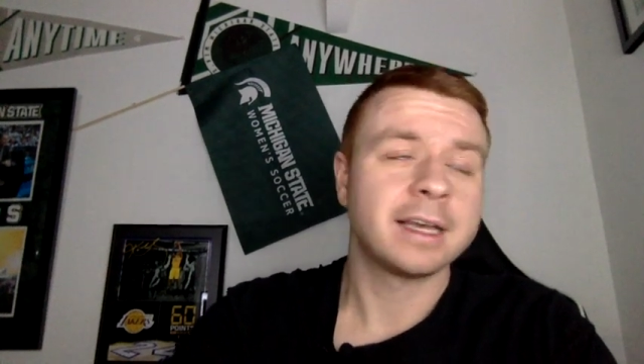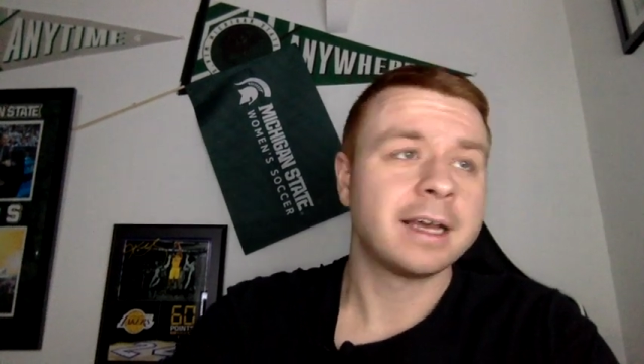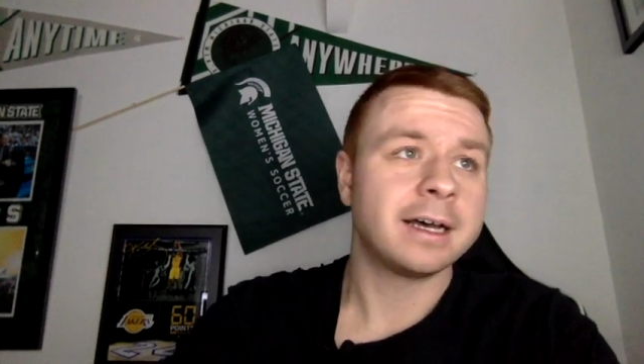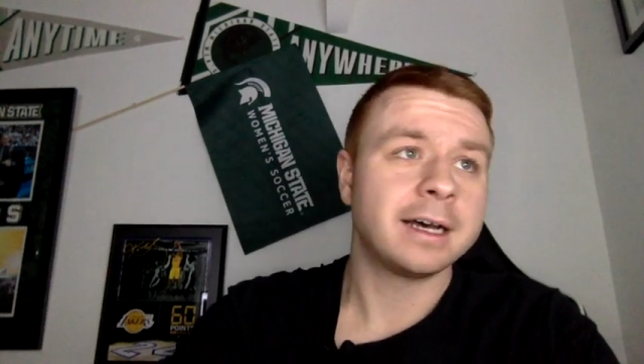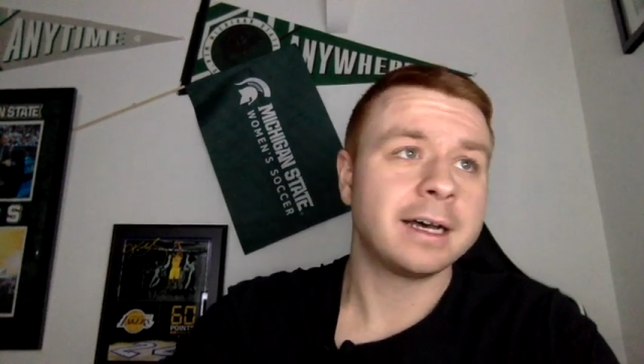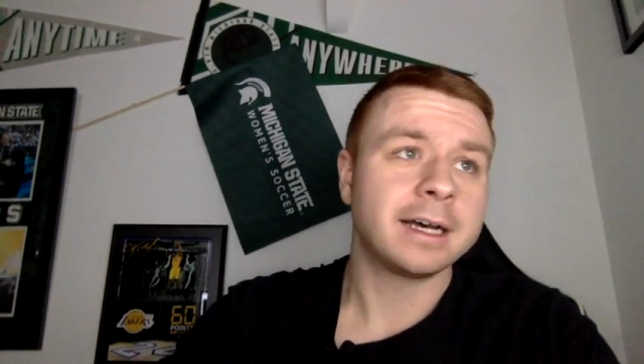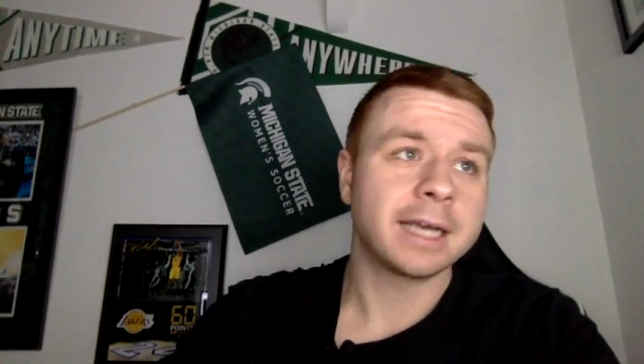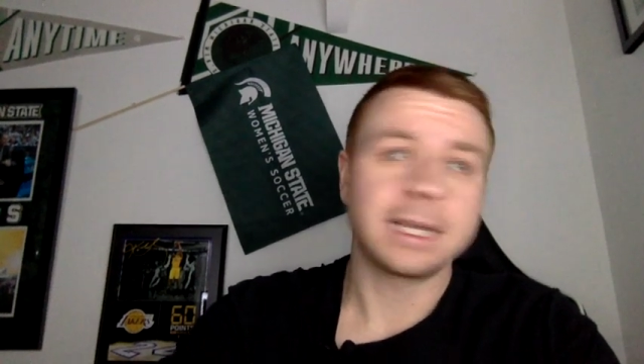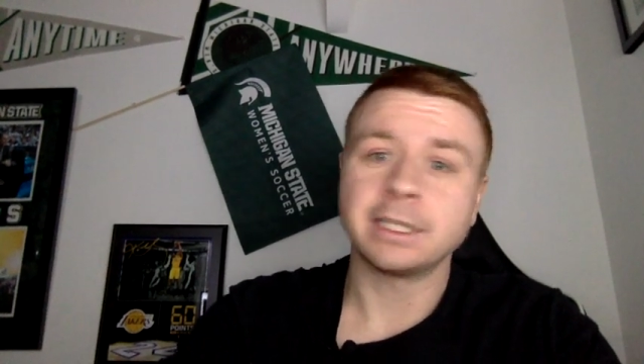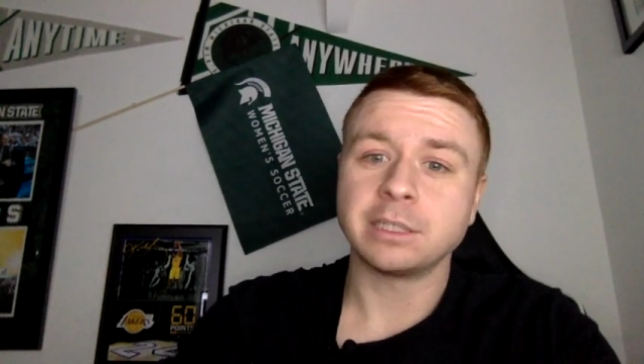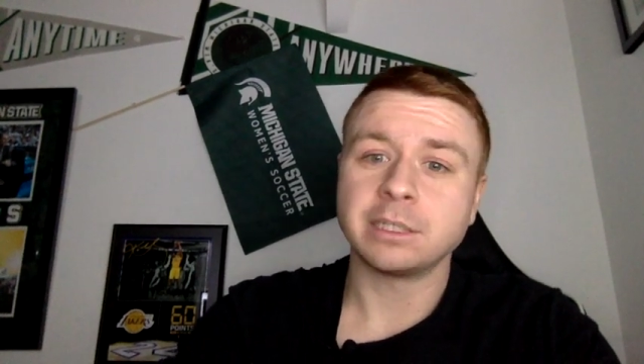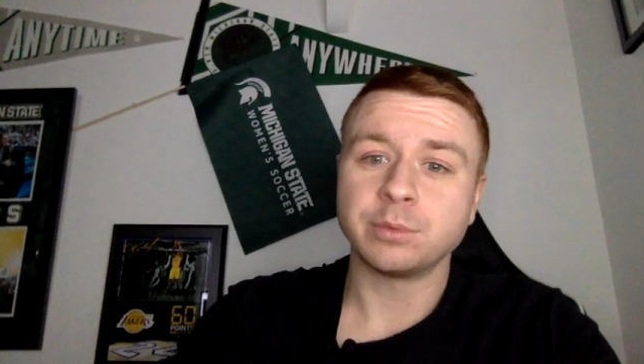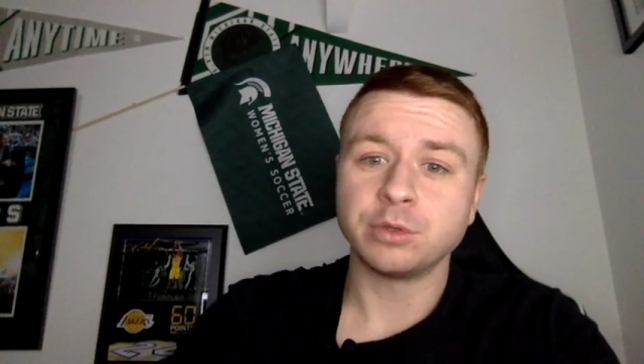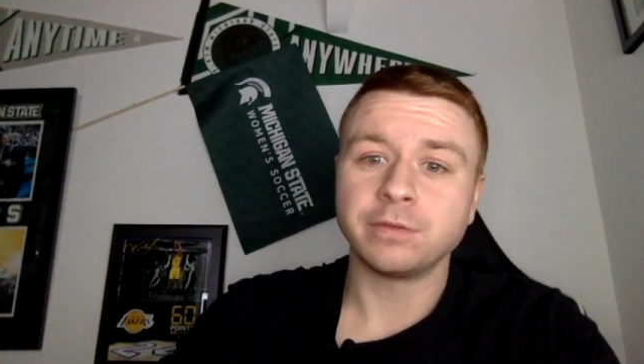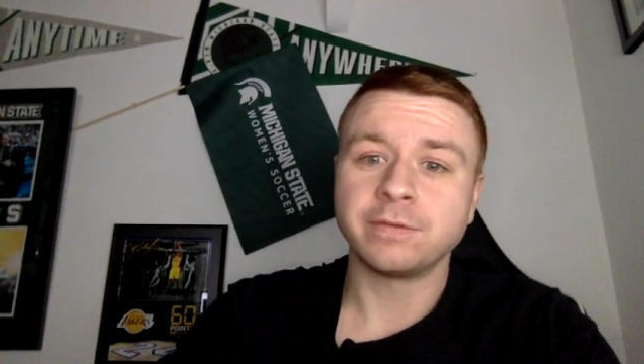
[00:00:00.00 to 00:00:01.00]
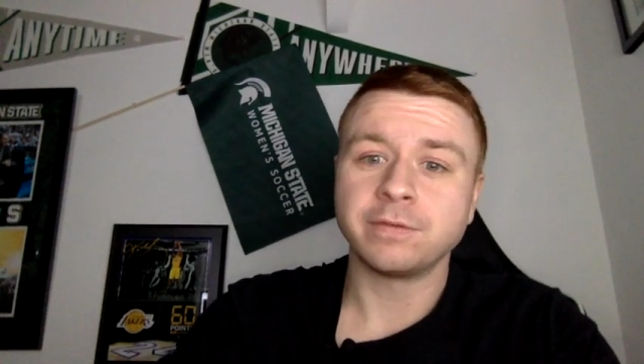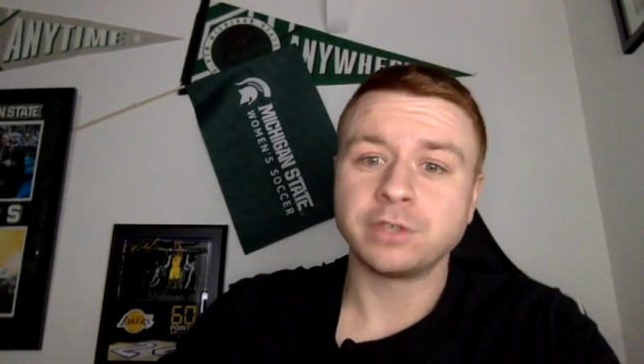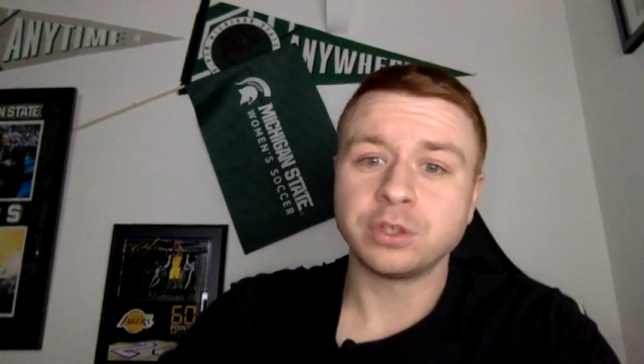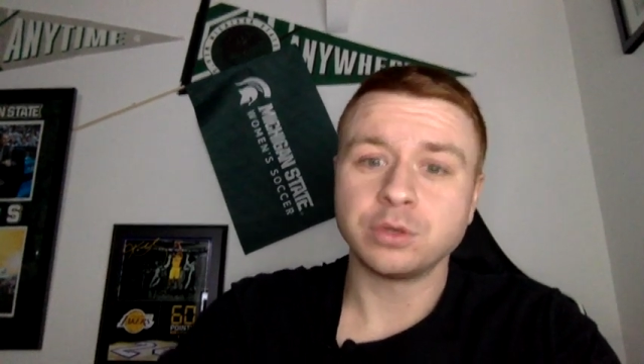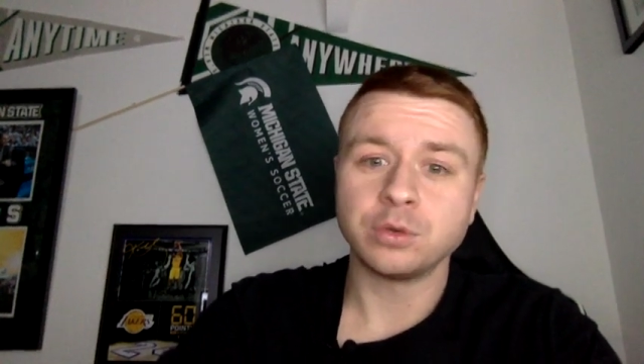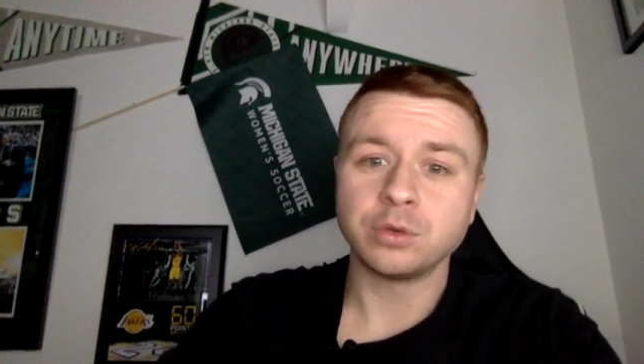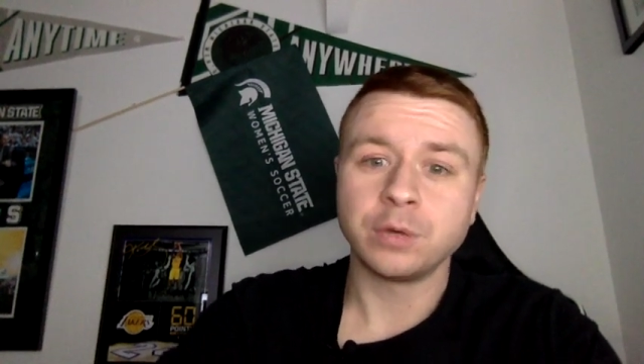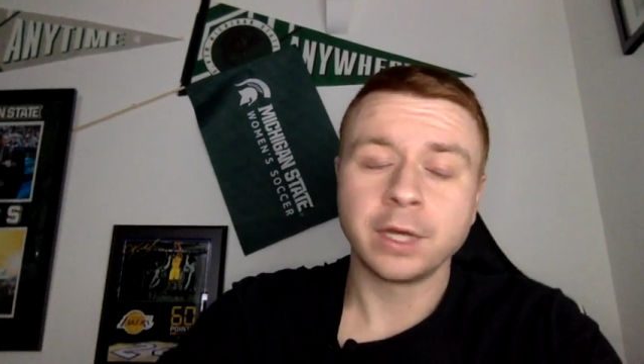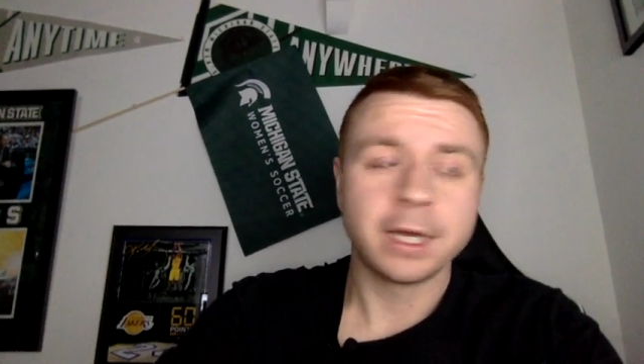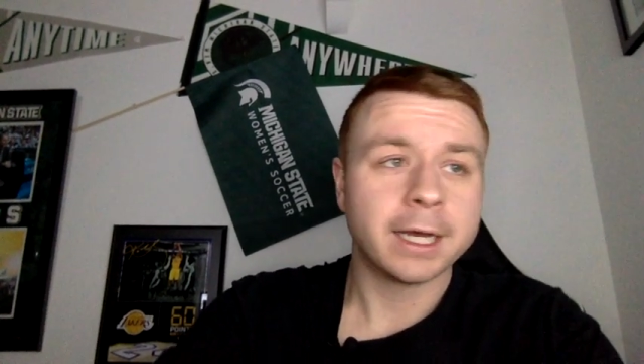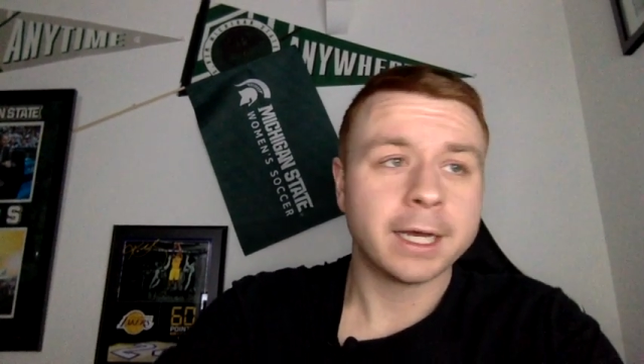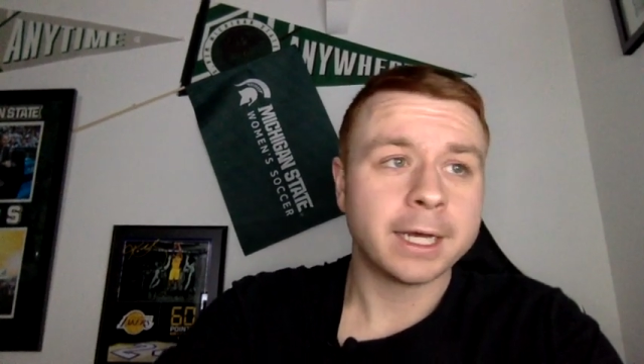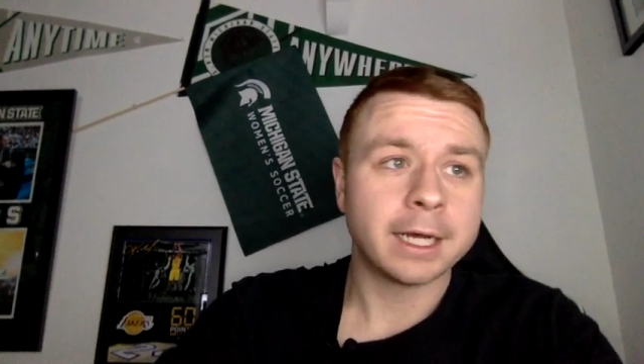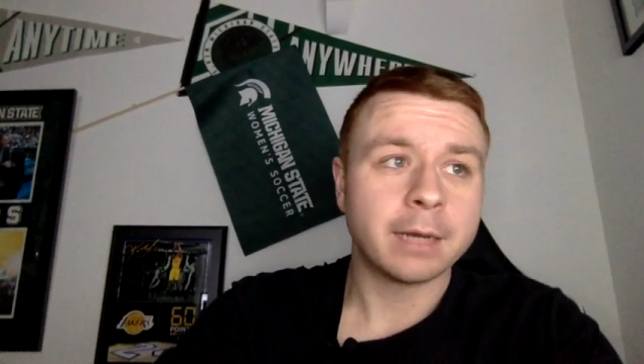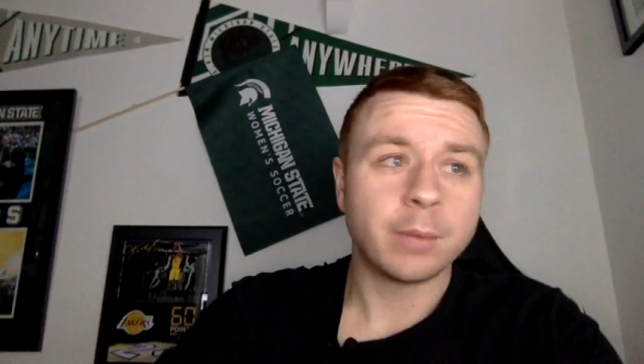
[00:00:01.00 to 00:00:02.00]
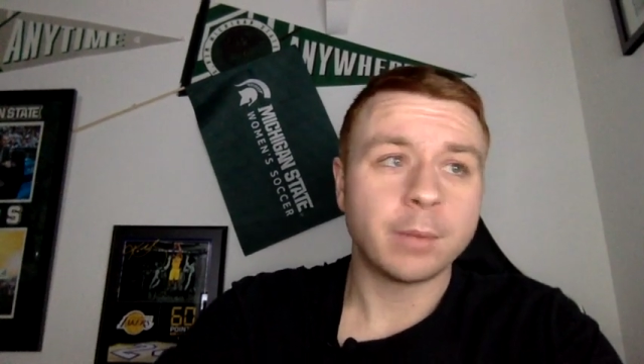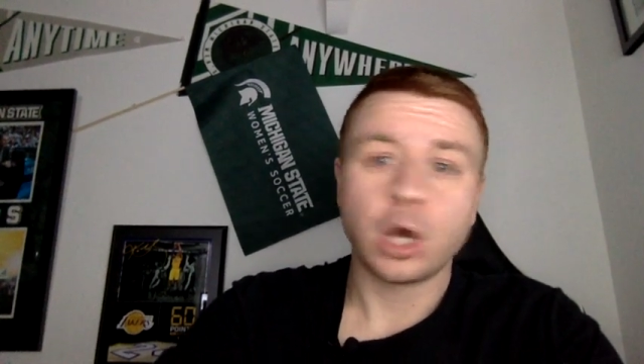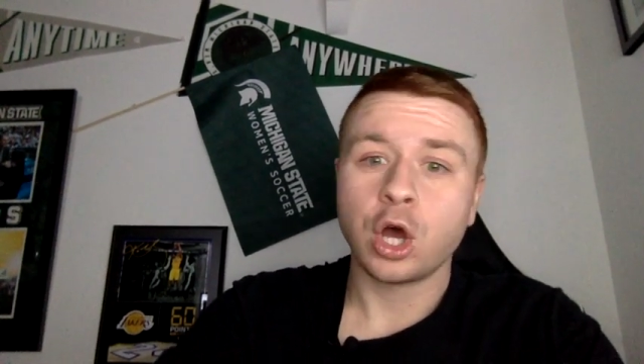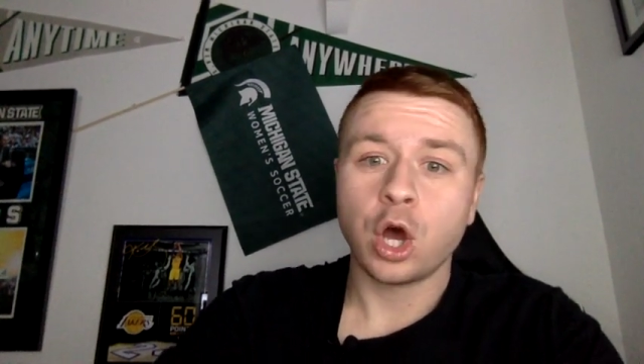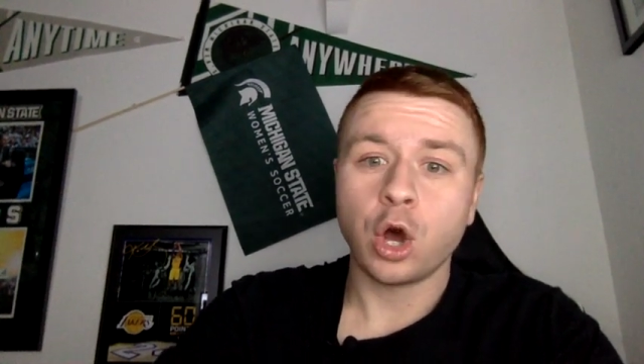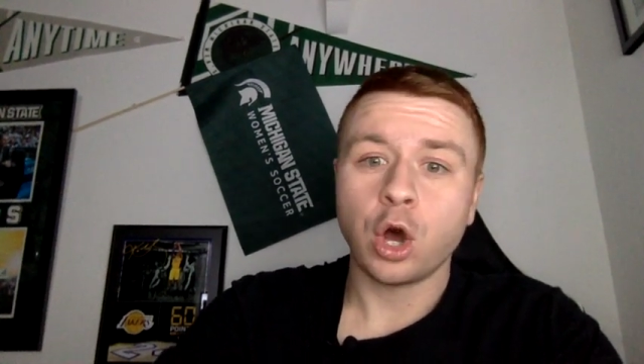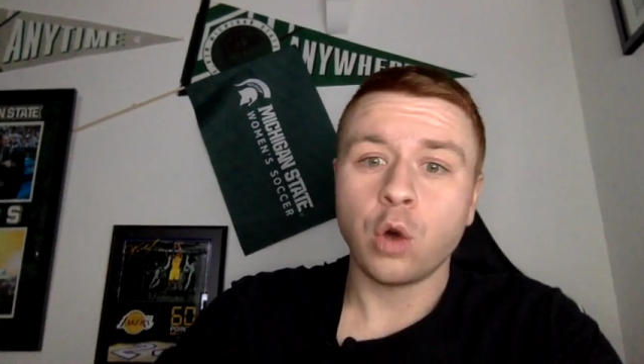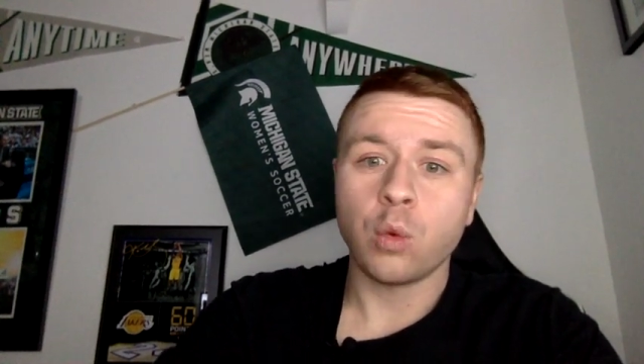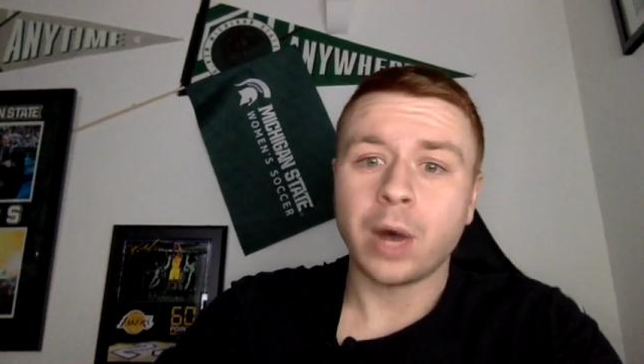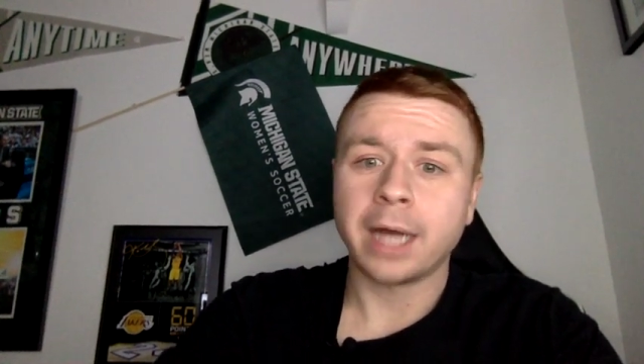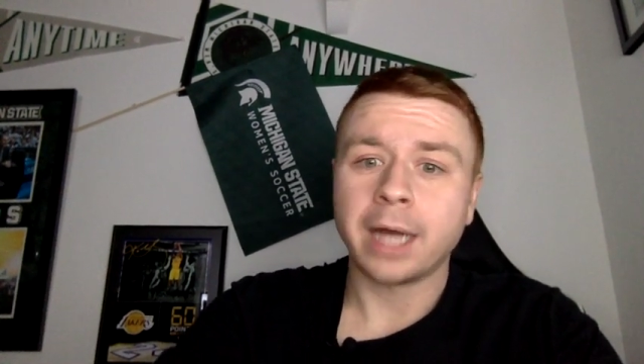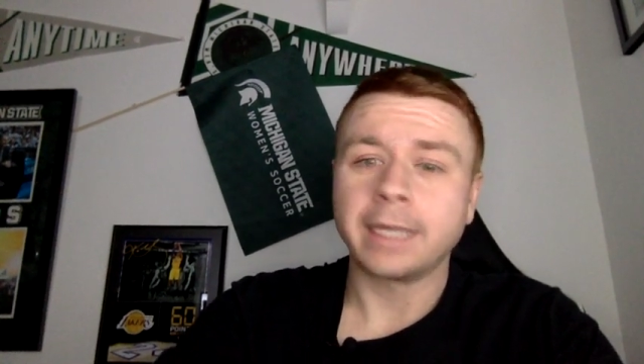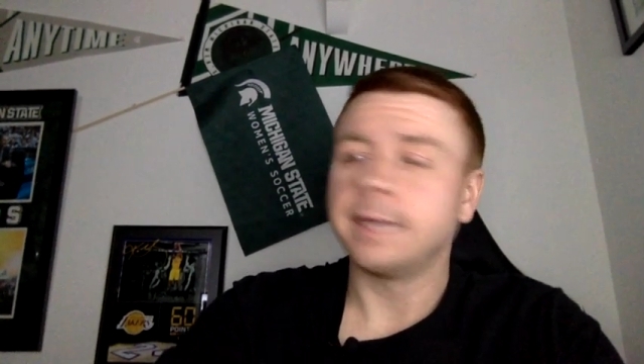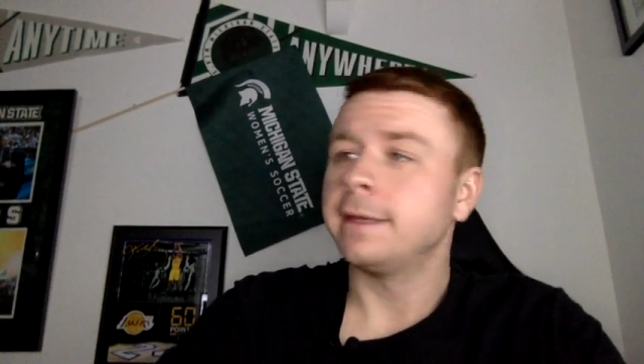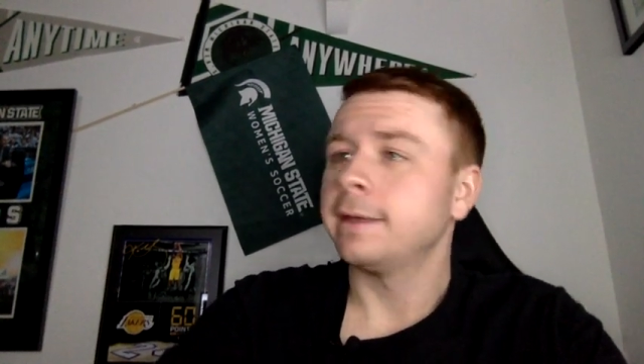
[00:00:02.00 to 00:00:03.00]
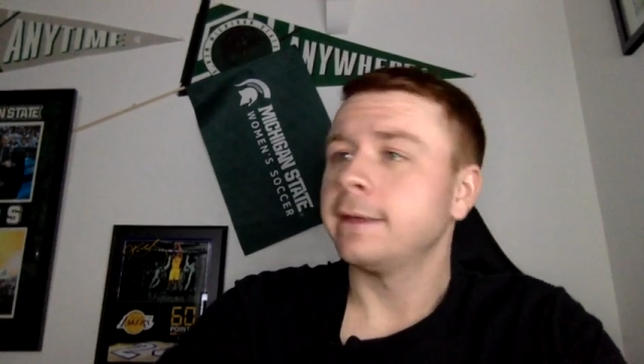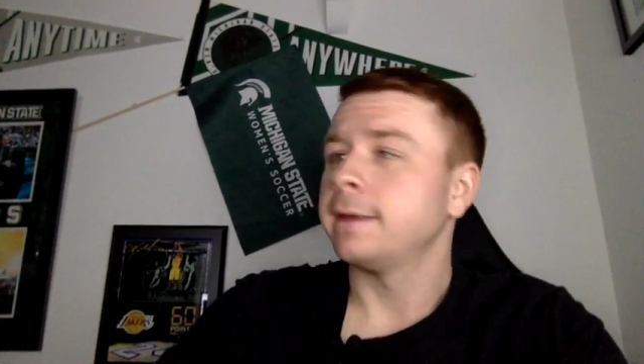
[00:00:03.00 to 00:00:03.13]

uh, getting to move to um, Hawaii.